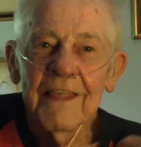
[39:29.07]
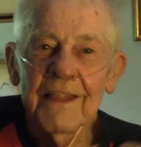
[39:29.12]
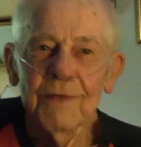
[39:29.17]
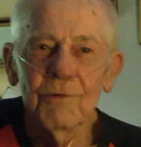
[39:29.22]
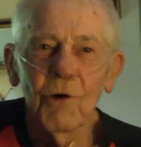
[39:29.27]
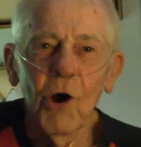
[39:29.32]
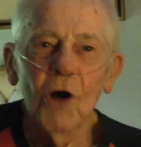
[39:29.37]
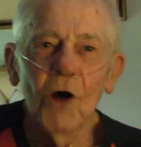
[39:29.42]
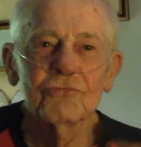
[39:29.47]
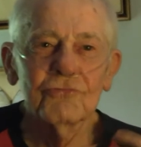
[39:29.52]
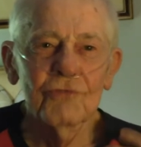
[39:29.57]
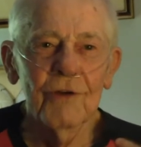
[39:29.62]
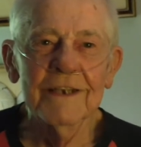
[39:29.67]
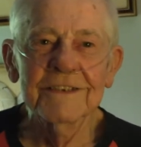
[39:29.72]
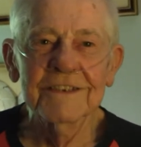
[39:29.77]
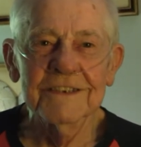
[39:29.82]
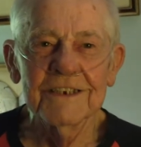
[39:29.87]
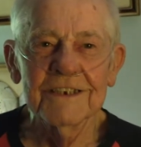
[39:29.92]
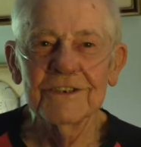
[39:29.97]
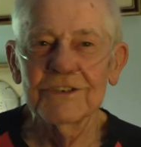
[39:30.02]
They were all
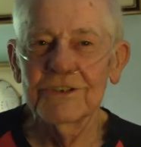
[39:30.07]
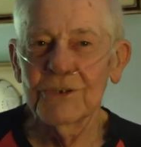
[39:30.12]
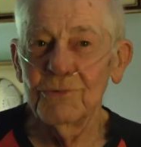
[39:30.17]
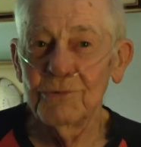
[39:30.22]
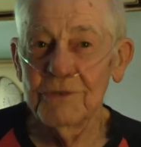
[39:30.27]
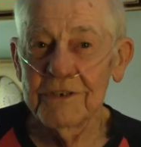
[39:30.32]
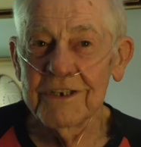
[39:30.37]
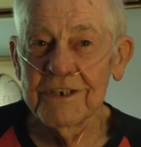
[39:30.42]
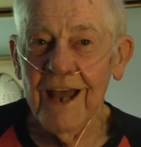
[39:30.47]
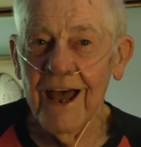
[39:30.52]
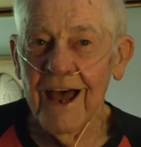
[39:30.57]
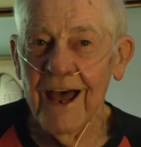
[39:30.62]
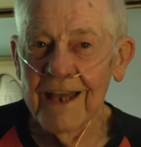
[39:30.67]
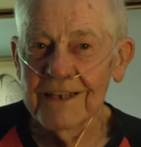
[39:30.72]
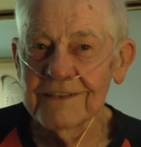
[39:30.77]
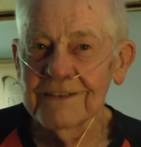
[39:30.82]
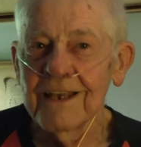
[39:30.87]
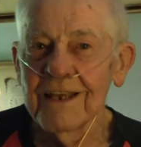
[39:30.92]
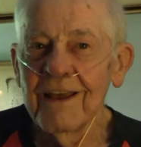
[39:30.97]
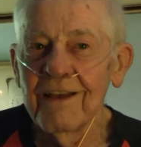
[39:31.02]
dressed in suit and
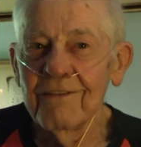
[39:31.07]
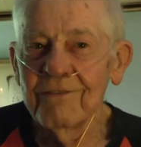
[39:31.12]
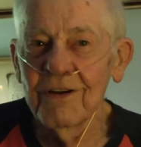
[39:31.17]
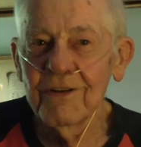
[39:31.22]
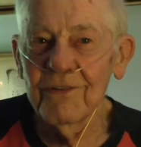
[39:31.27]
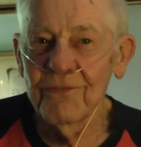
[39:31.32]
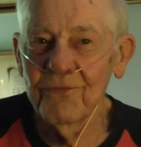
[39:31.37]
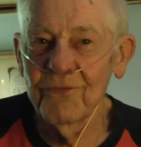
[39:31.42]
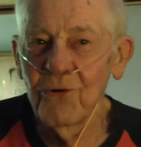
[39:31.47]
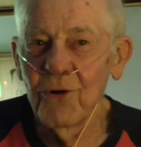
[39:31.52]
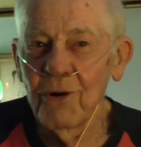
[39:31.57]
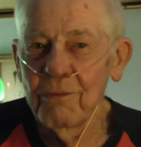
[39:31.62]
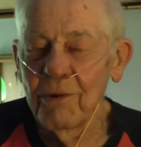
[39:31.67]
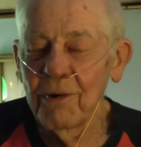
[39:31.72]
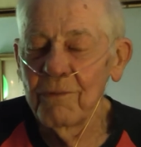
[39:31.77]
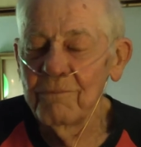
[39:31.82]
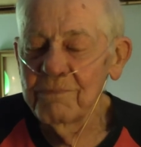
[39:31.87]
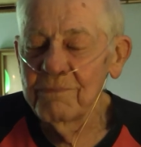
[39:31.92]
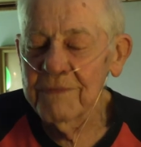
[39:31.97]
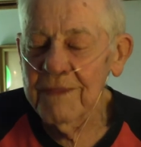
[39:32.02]
ties, very
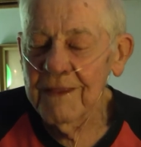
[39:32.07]
formal.